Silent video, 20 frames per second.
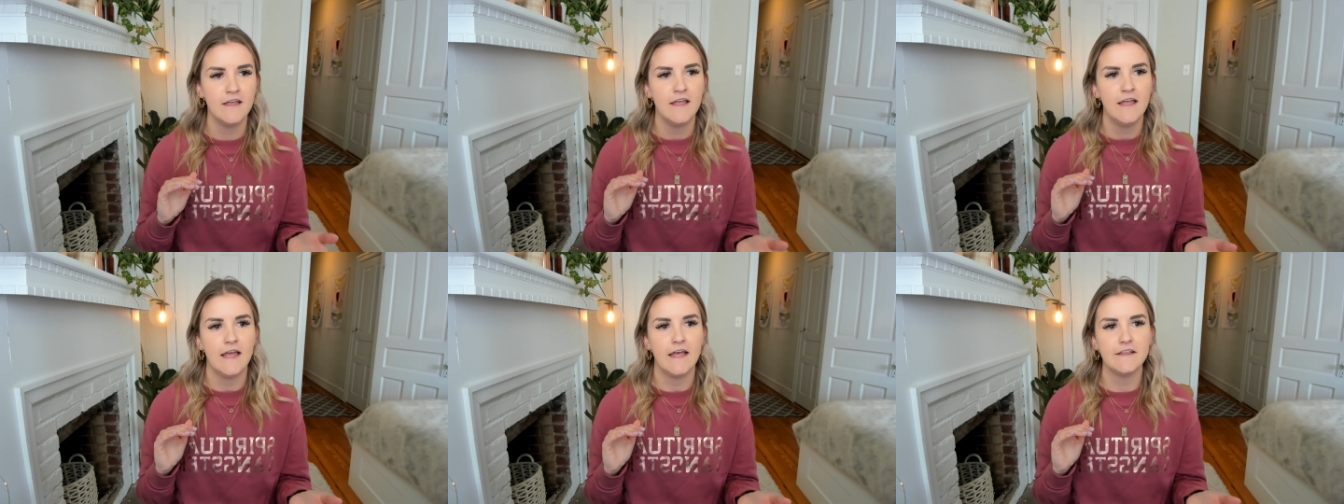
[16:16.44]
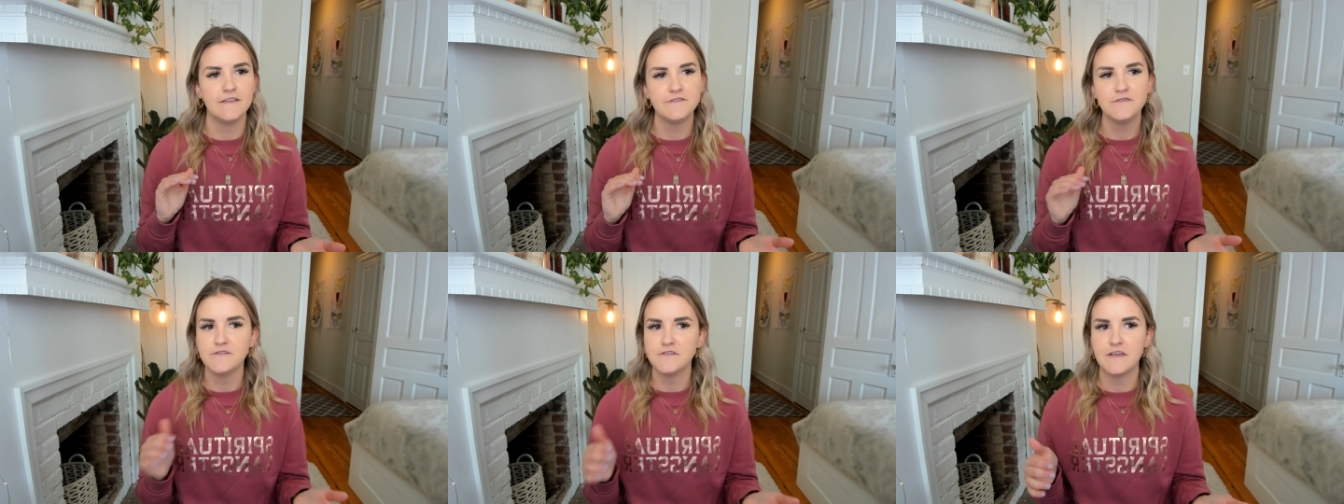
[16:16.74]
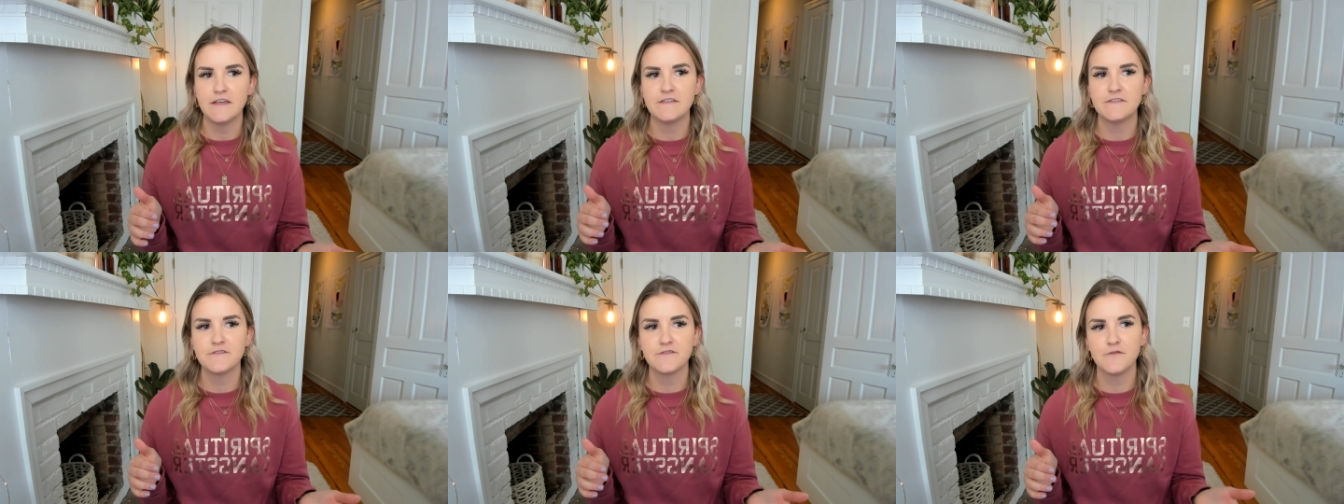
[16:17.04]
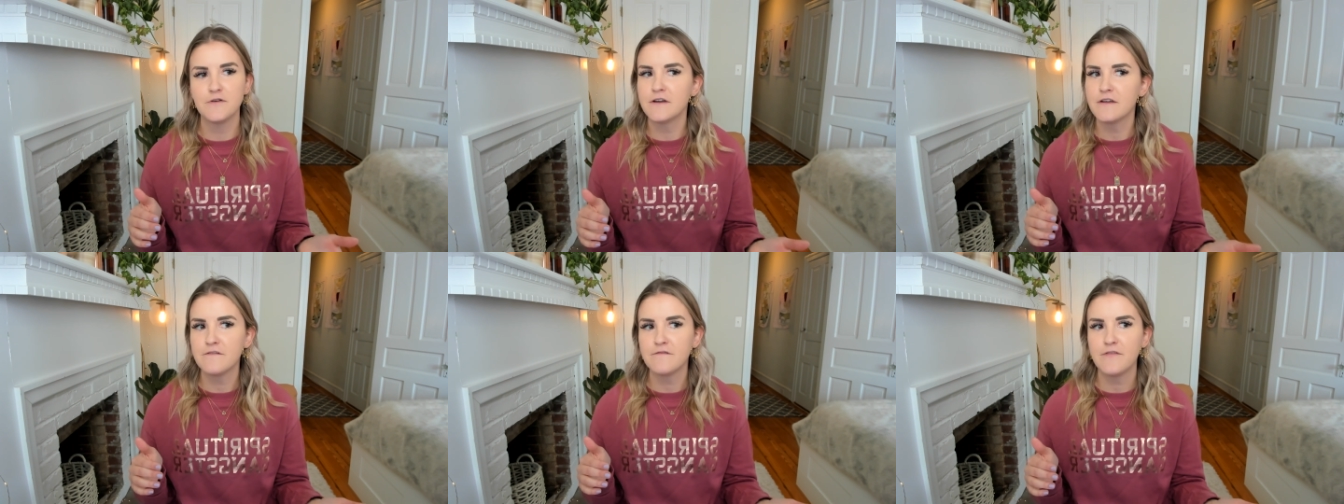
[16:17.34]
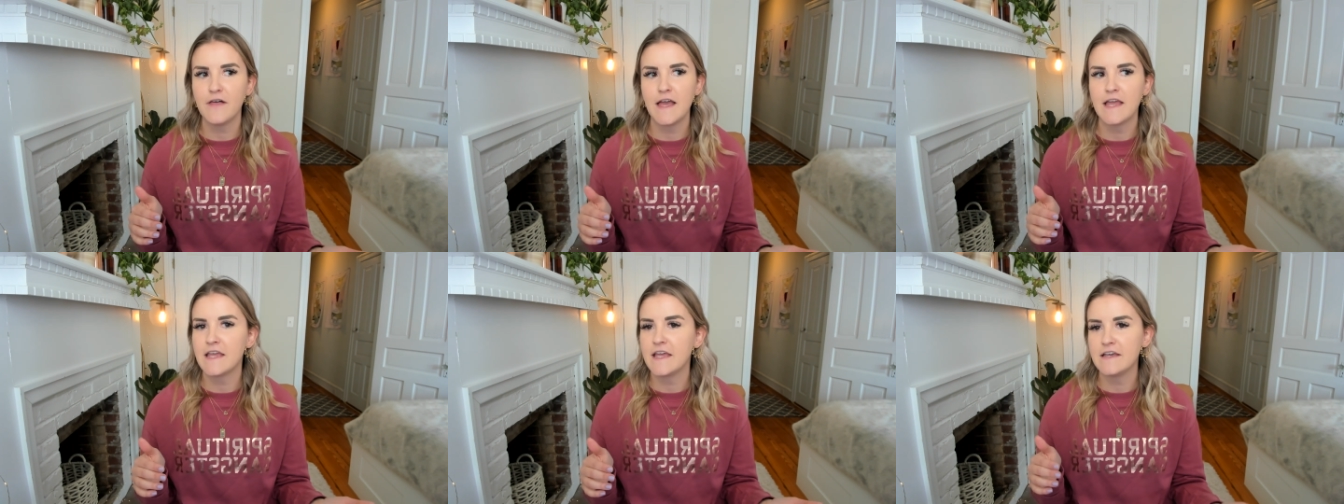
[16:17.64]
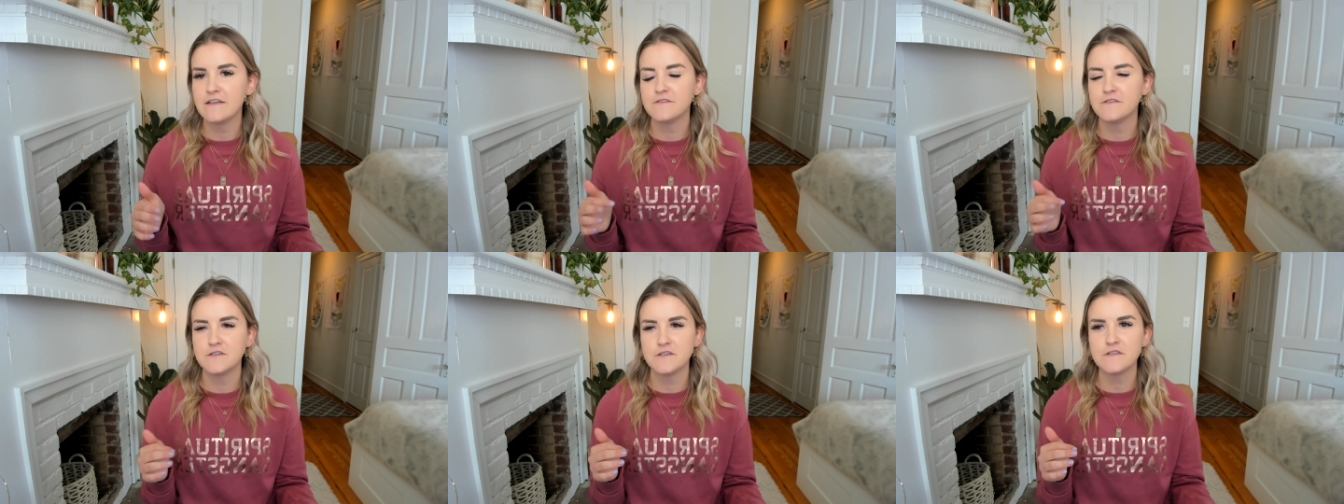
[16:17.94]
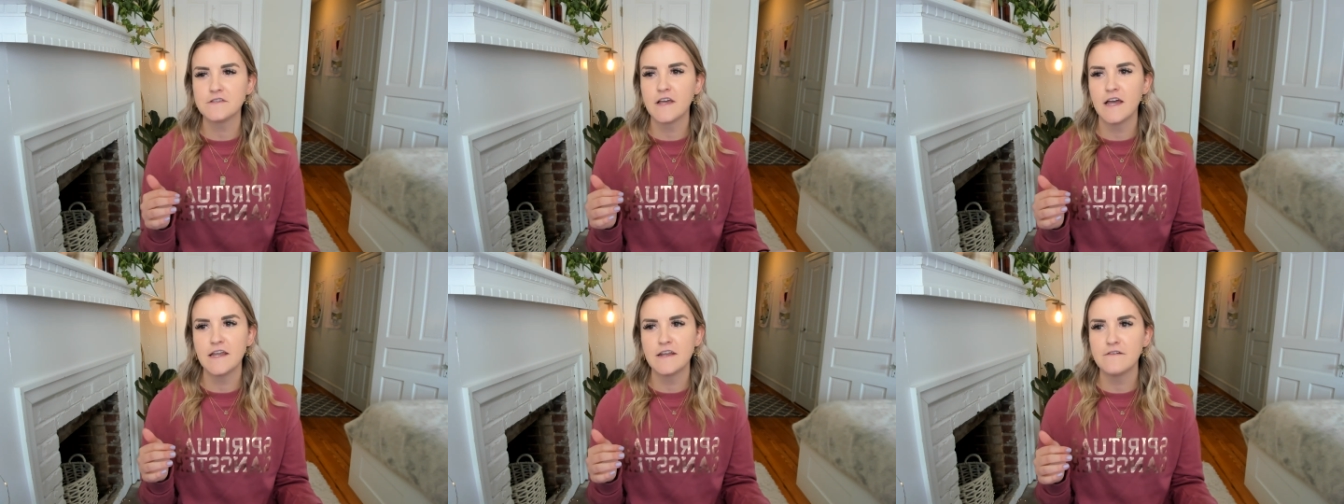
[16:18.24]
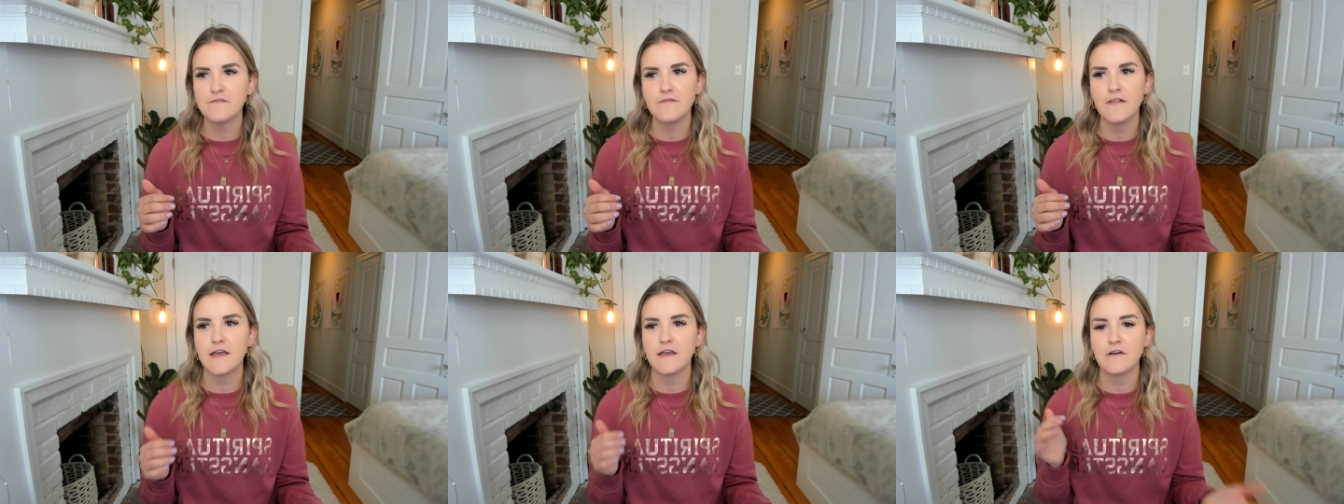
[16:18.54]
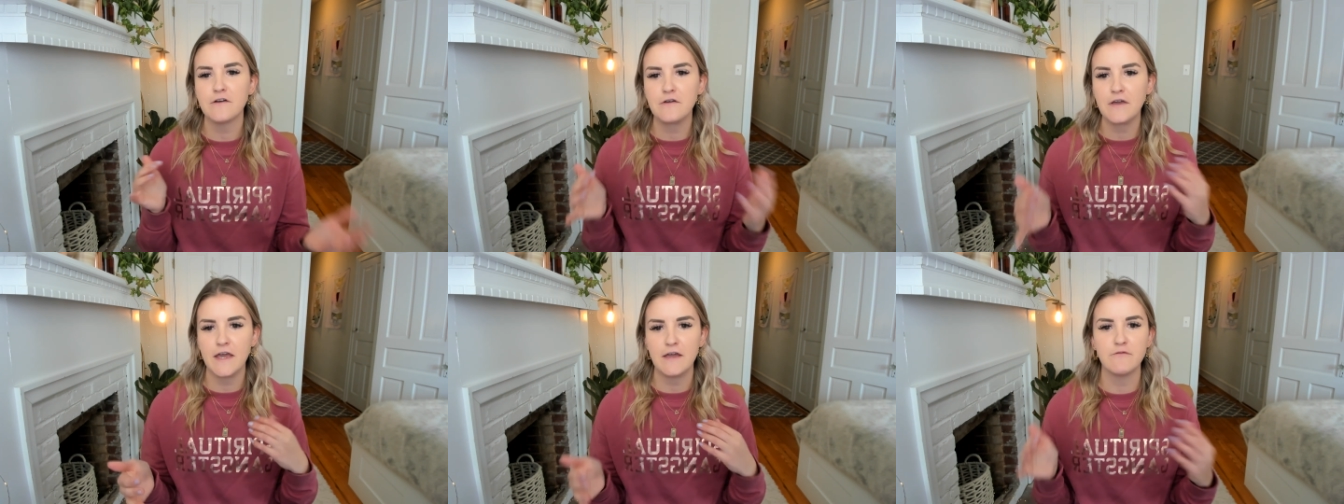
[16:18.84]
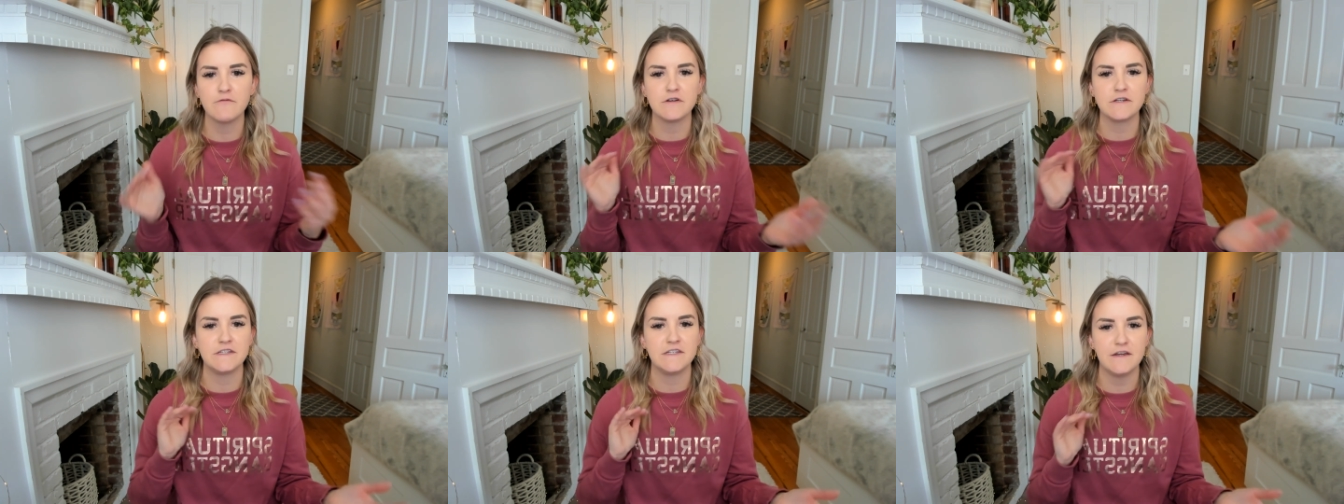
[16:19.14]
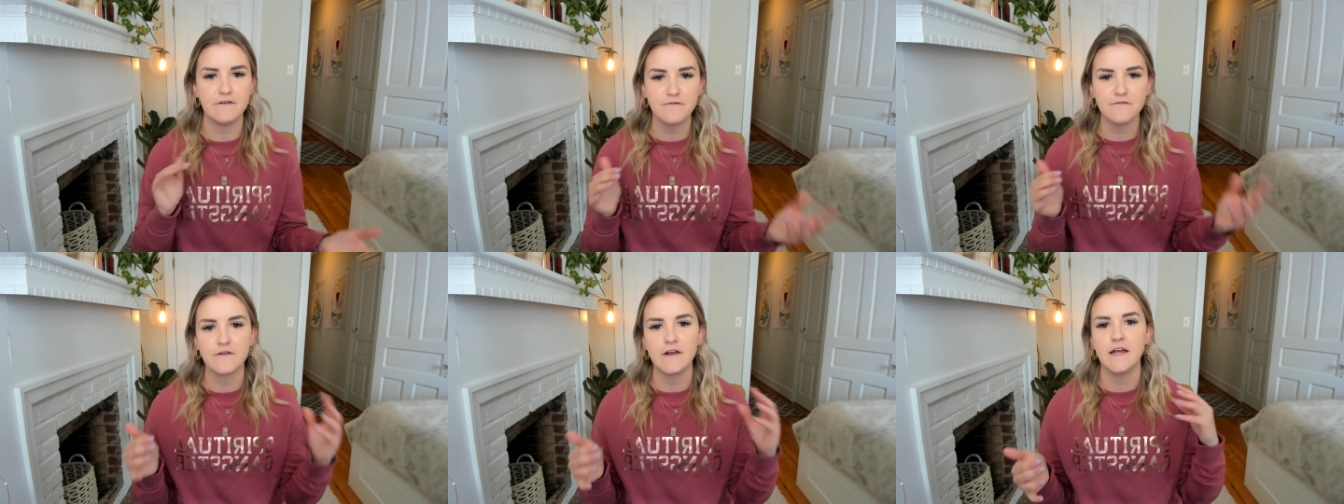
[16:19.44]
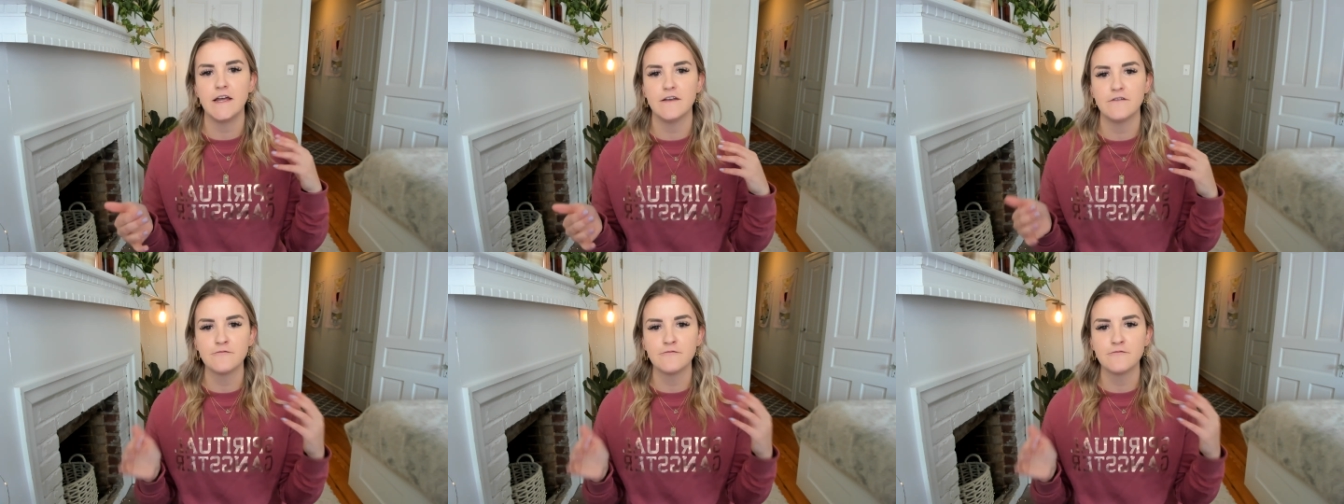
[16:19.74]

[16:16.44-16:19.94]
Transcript: it's it's sort of like it's just kind of like okay we're different